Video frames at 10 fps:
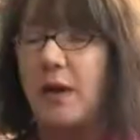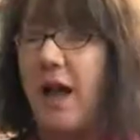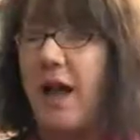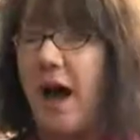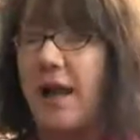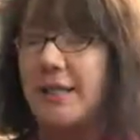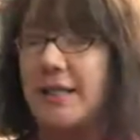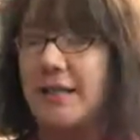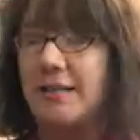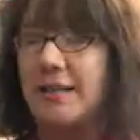what I
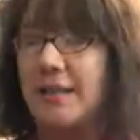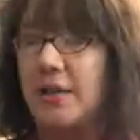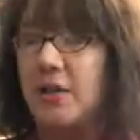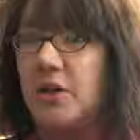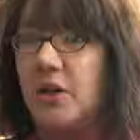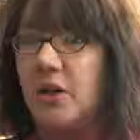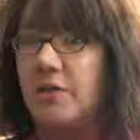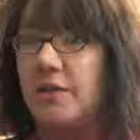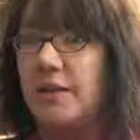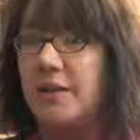did, you
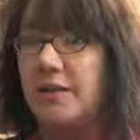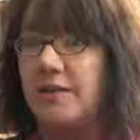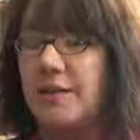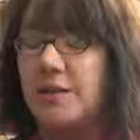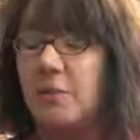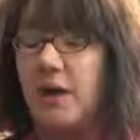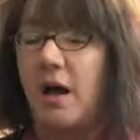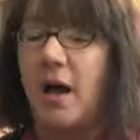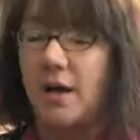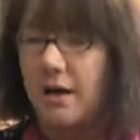know, this is what
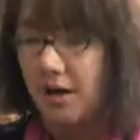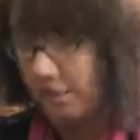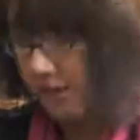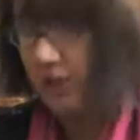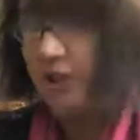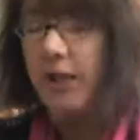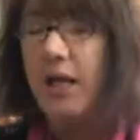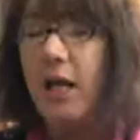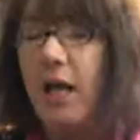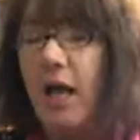I accomplished."
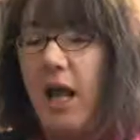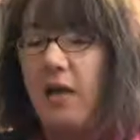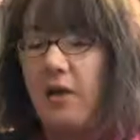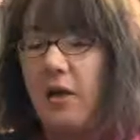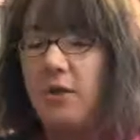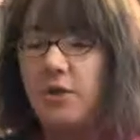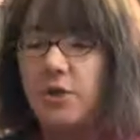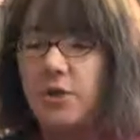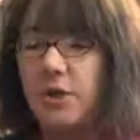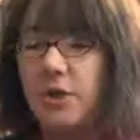And other
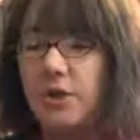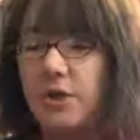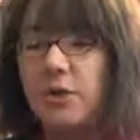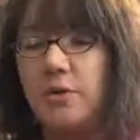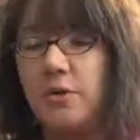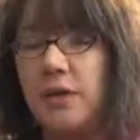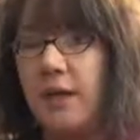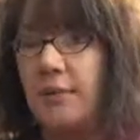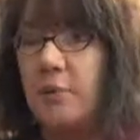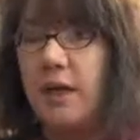students who
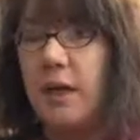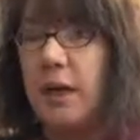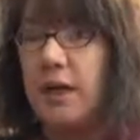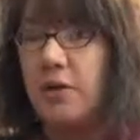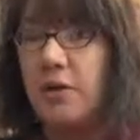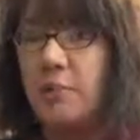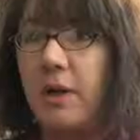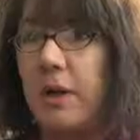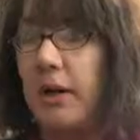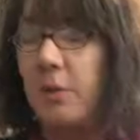slept during class or
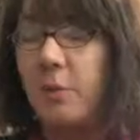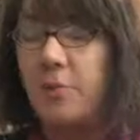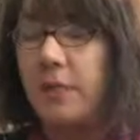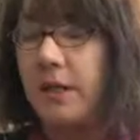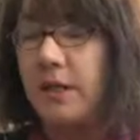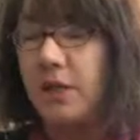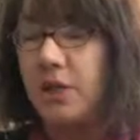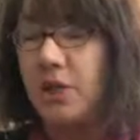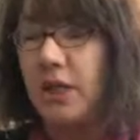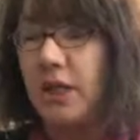played or wouldn't pay
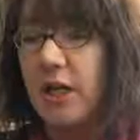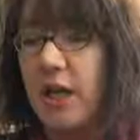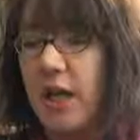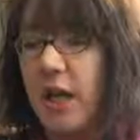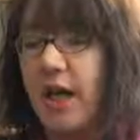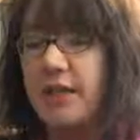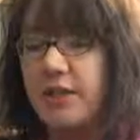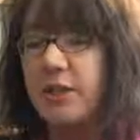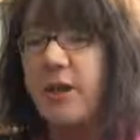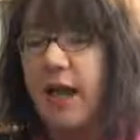attention and
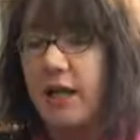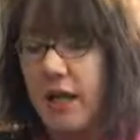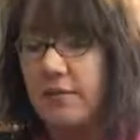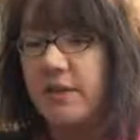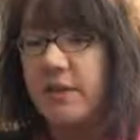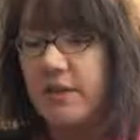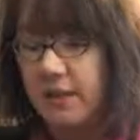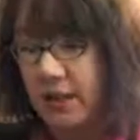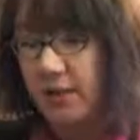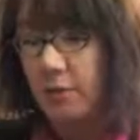still had F's the
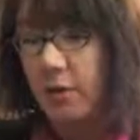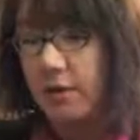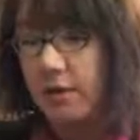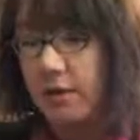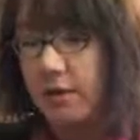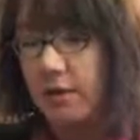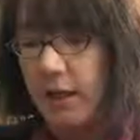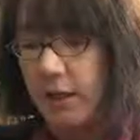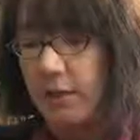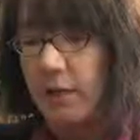second market, the
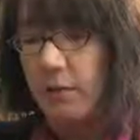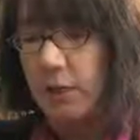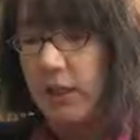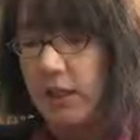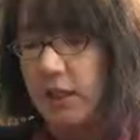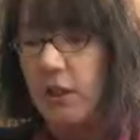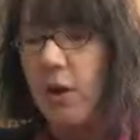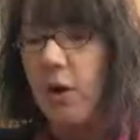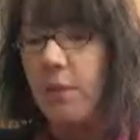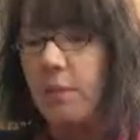second 9 weeks,
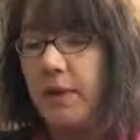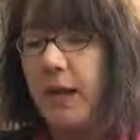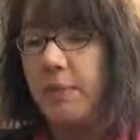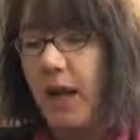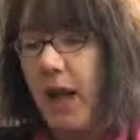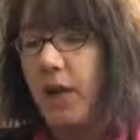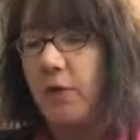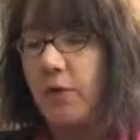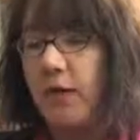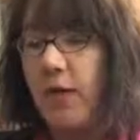became
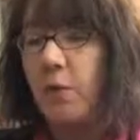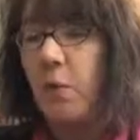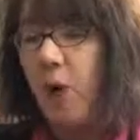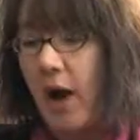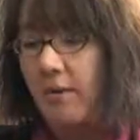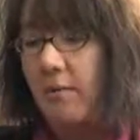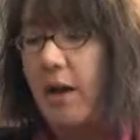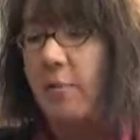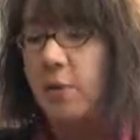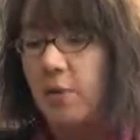angry. And I
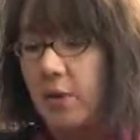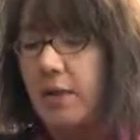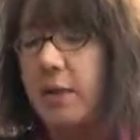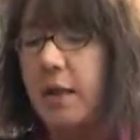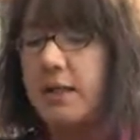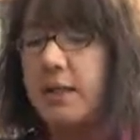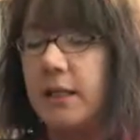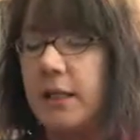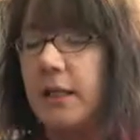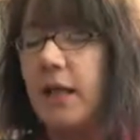remember doing the
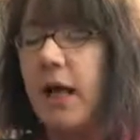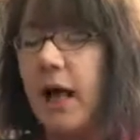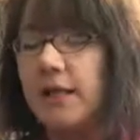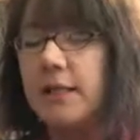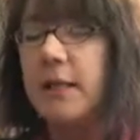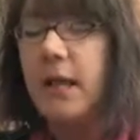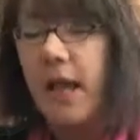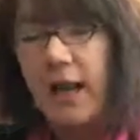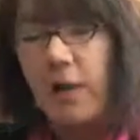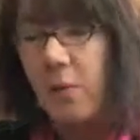lesson in class,
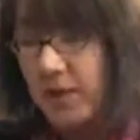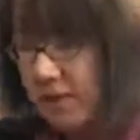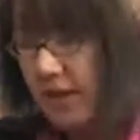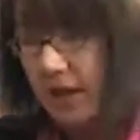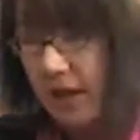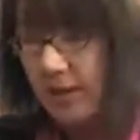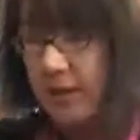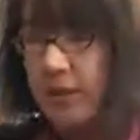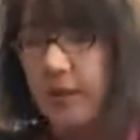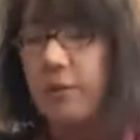and I was not
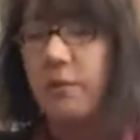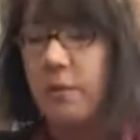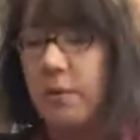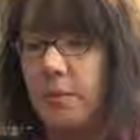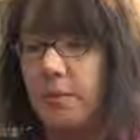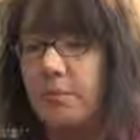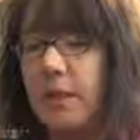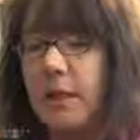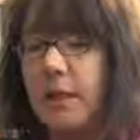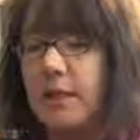allowed to leave the room,
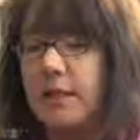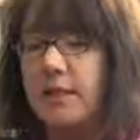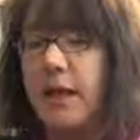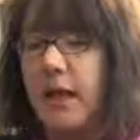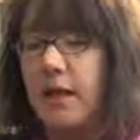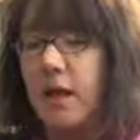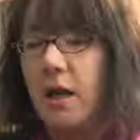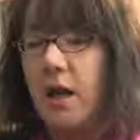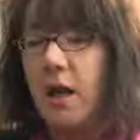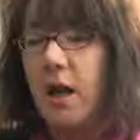said,
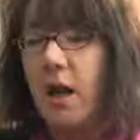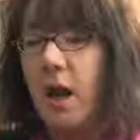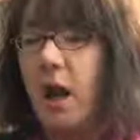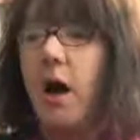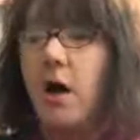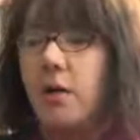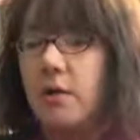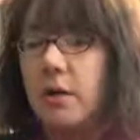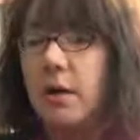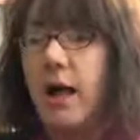
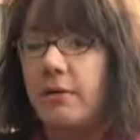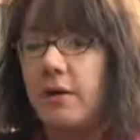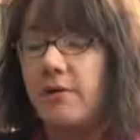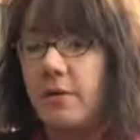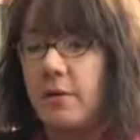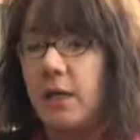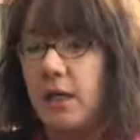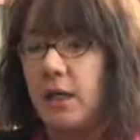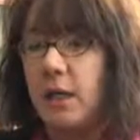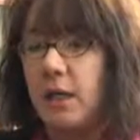"Oh, loud enough for me
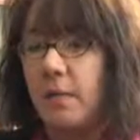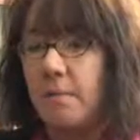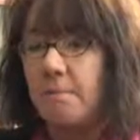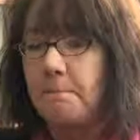to hear,